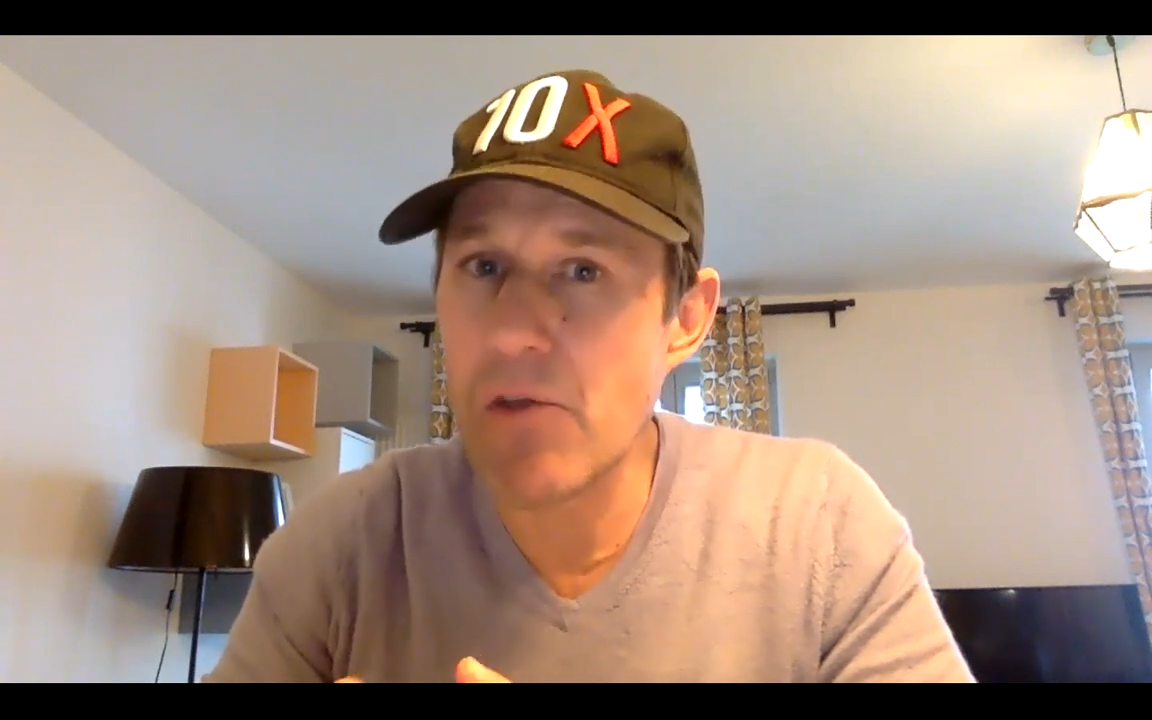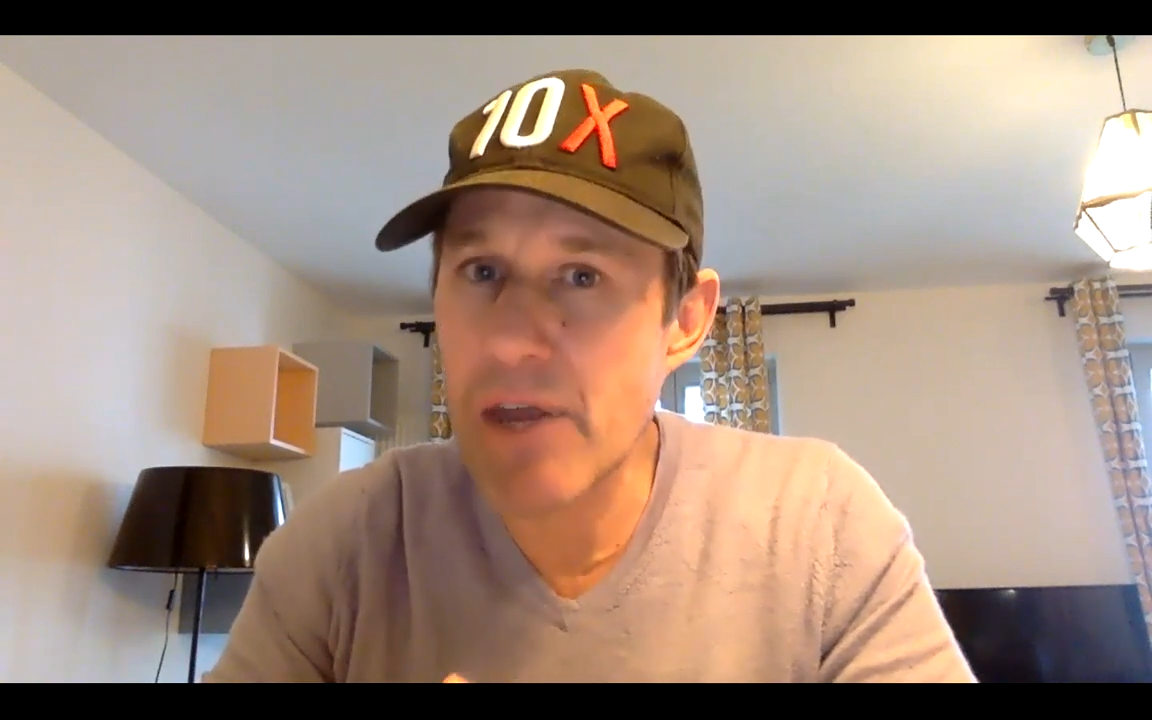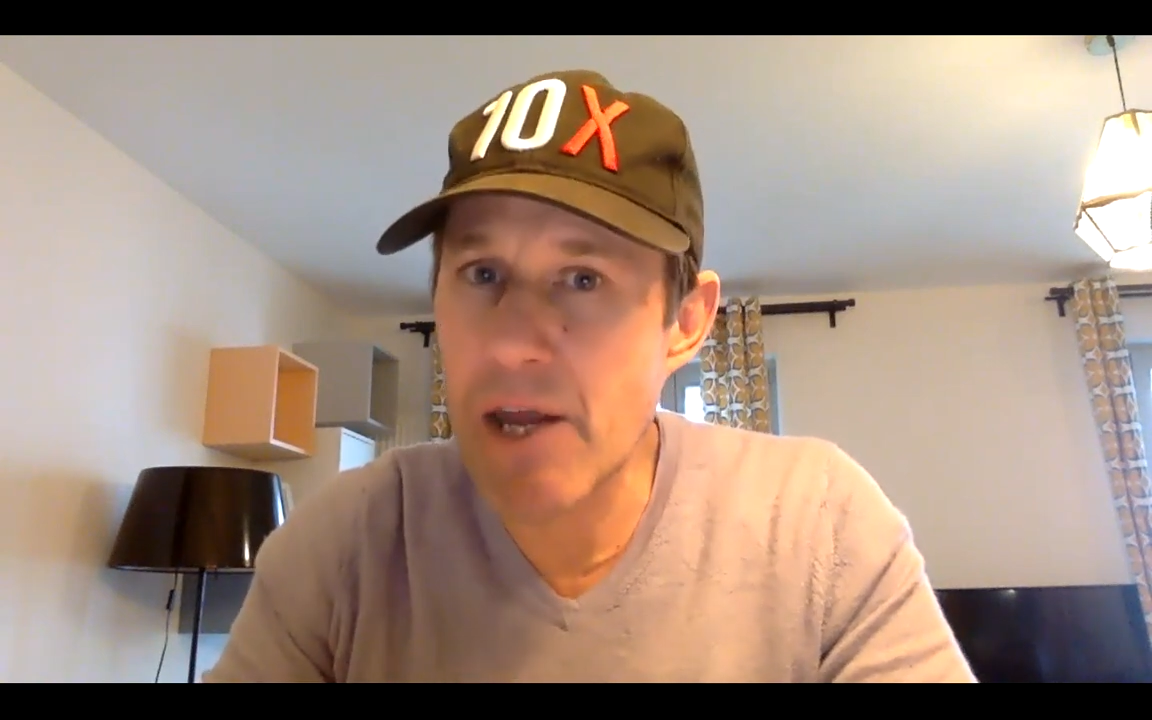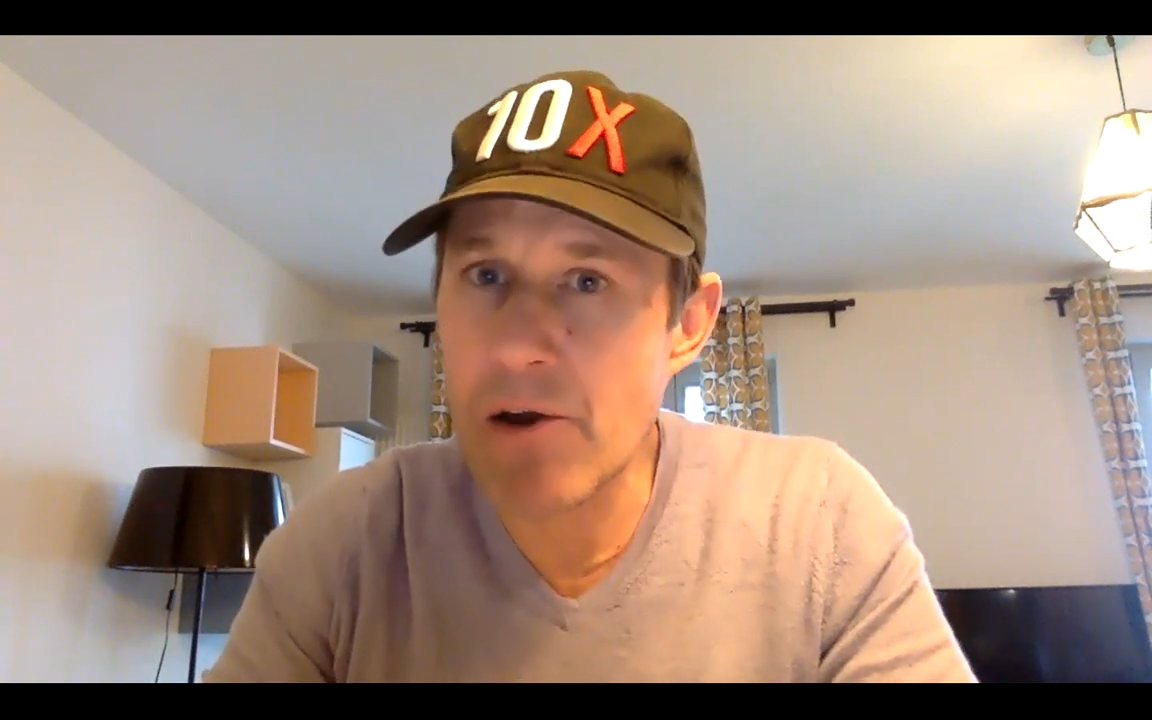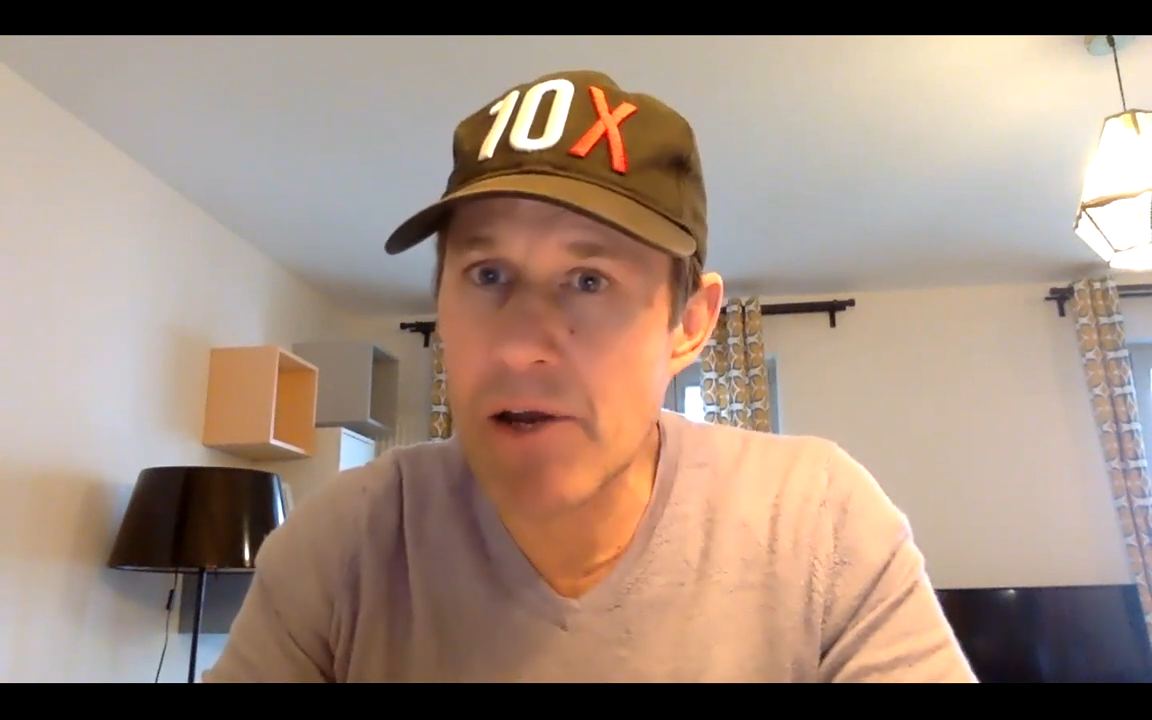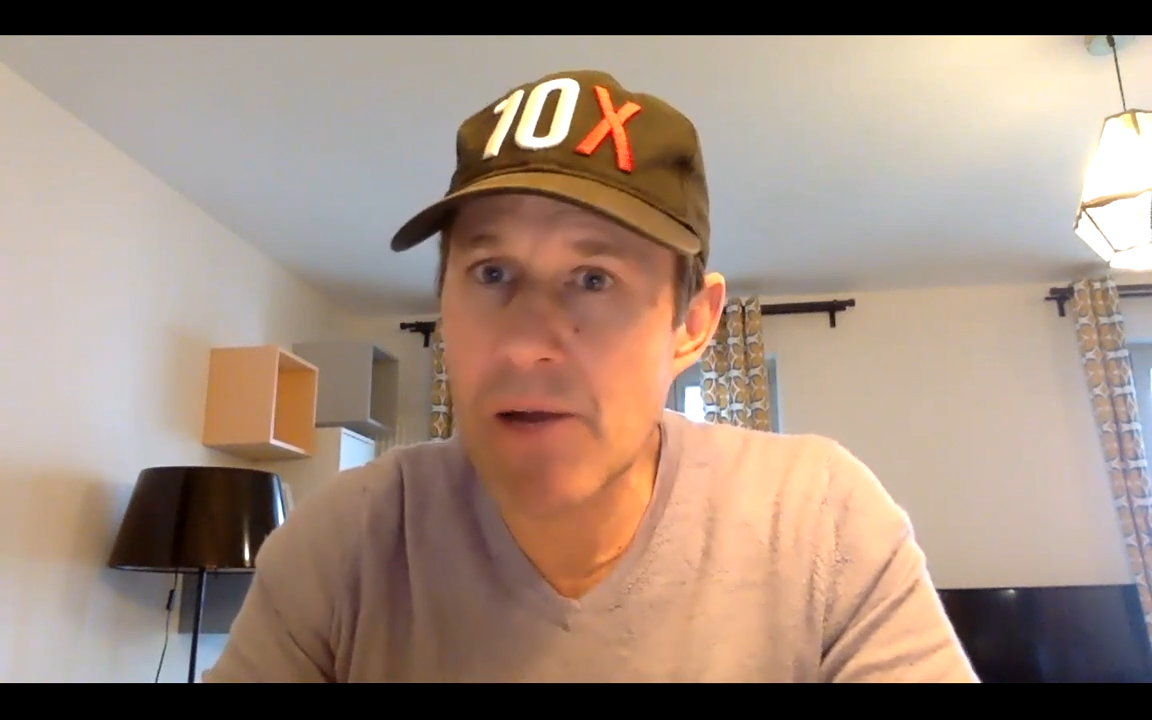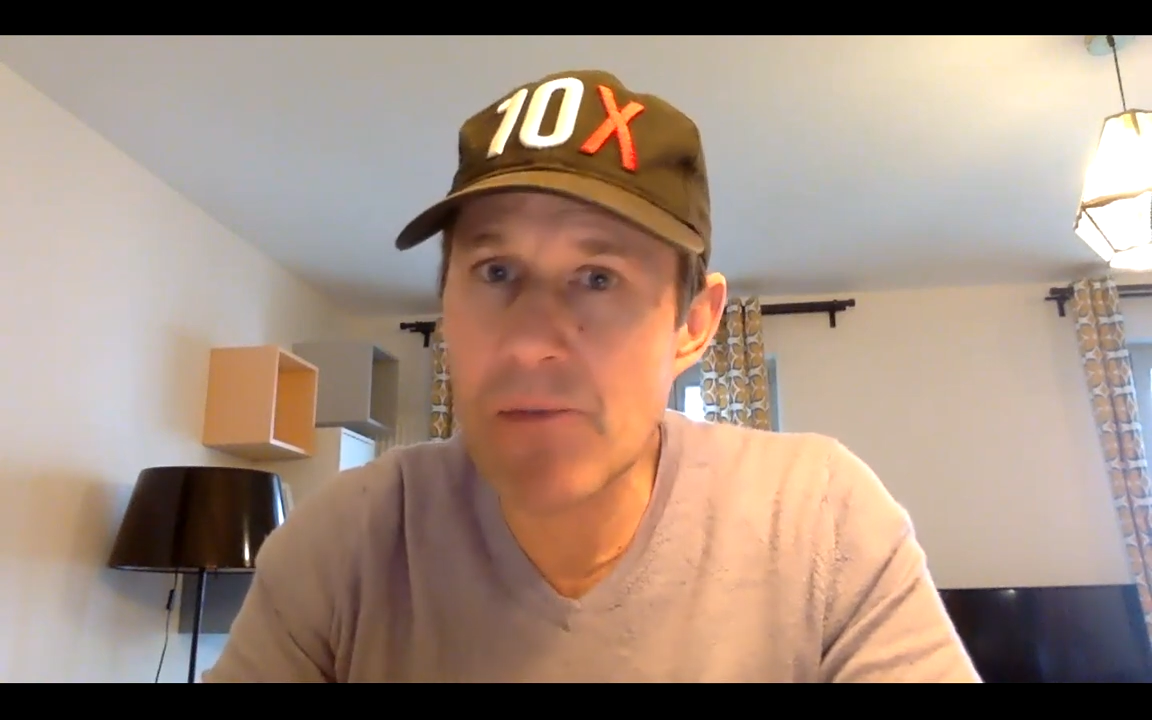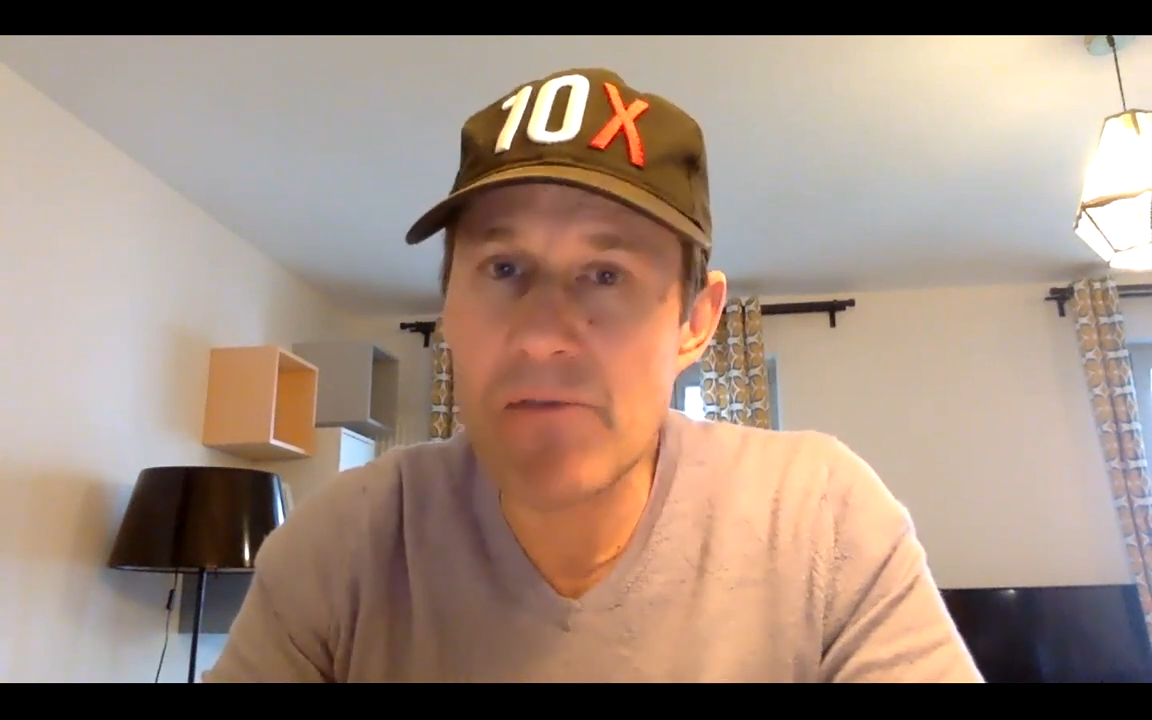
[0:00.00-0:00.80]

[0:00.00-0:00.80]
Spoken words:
the area.